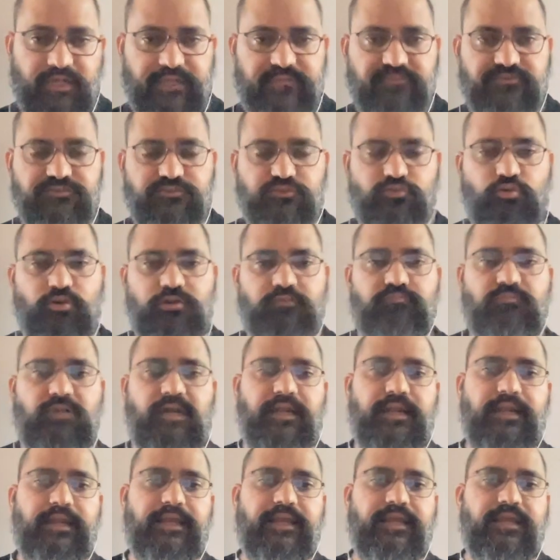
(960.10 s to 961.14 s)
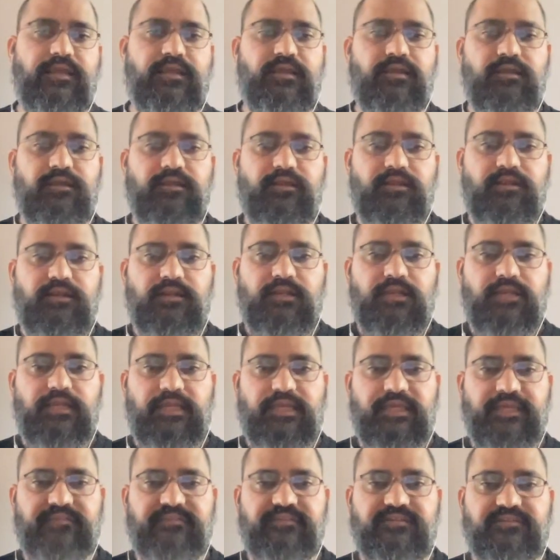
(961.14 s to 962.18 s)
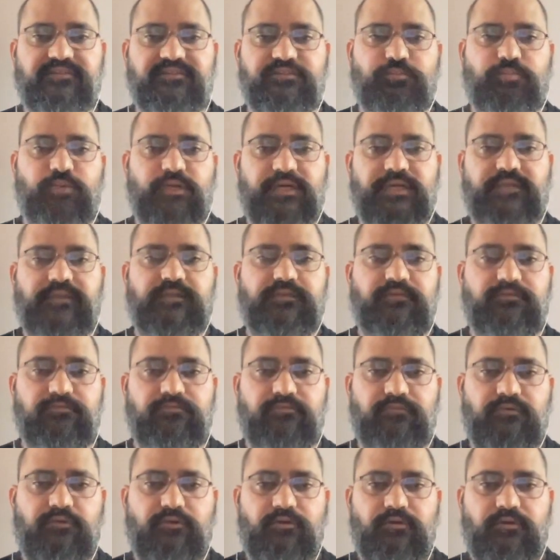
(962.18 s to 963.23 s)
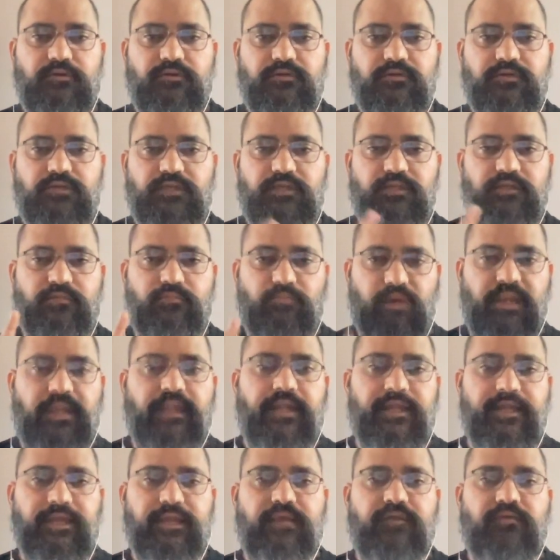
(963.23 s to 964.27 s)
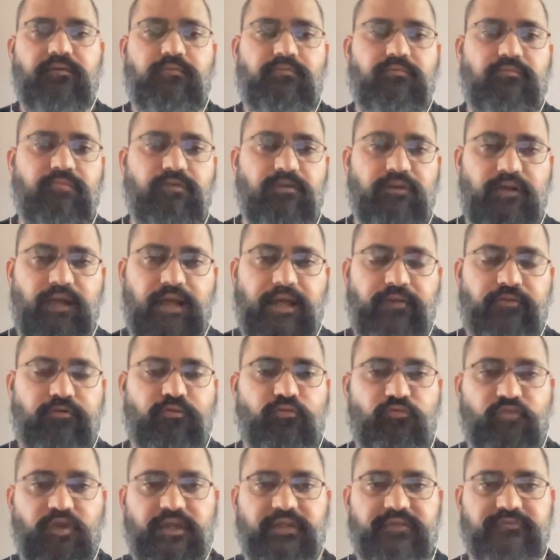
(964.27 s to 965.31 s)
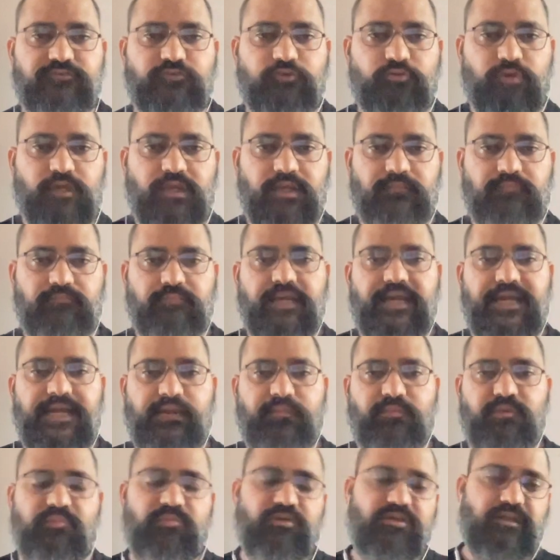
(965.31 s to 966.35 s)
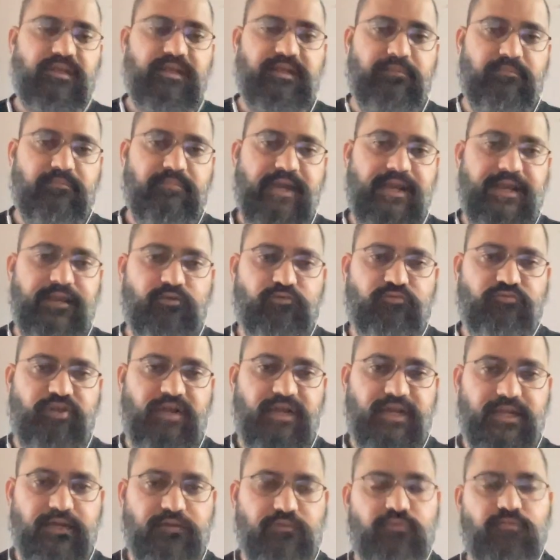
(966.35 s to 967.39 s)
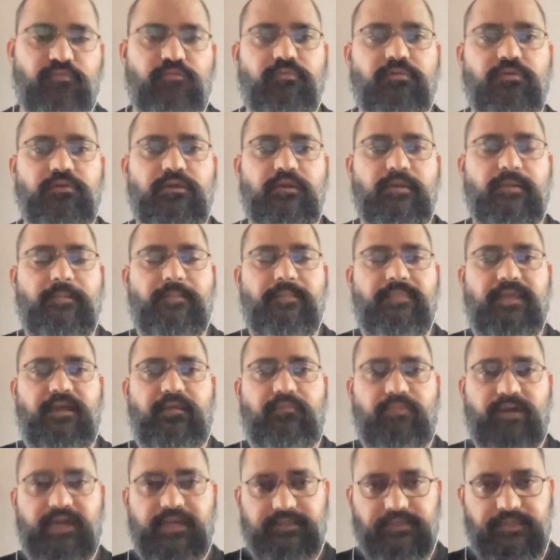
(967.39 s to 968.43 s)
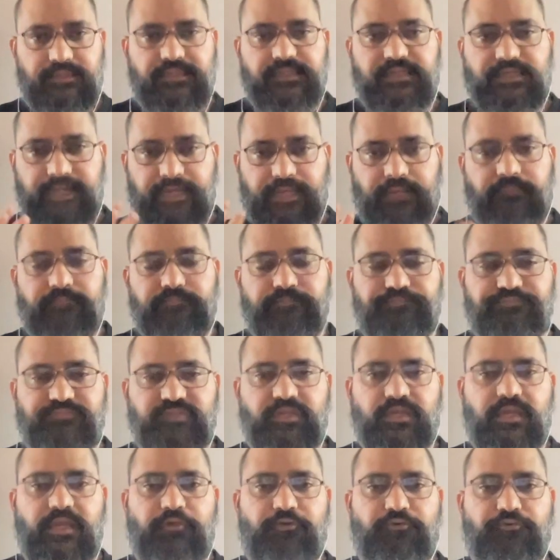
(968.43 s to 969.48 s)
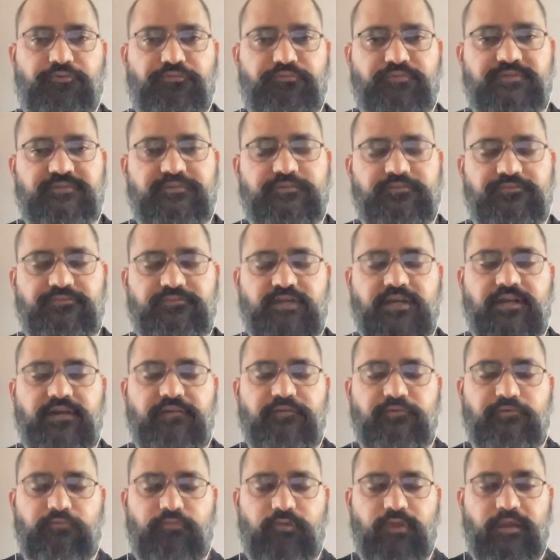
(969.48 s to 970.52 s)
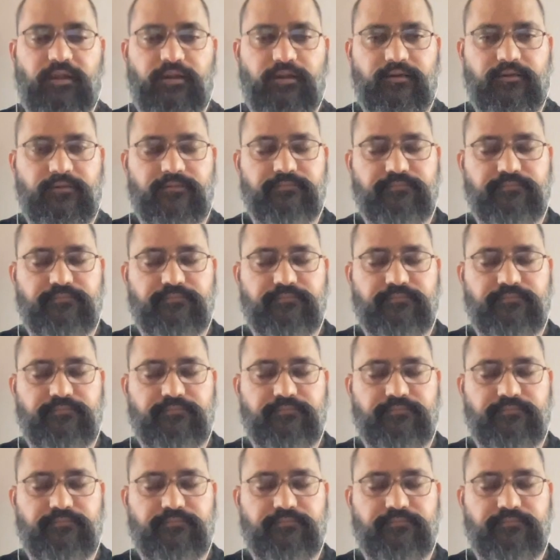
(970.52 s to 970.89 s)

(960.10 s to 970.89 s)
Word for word: ensue on monday he is in japan till monday i don't know when he's going to come back maybe he'll come back on 22 and by that time the chaos must have started over here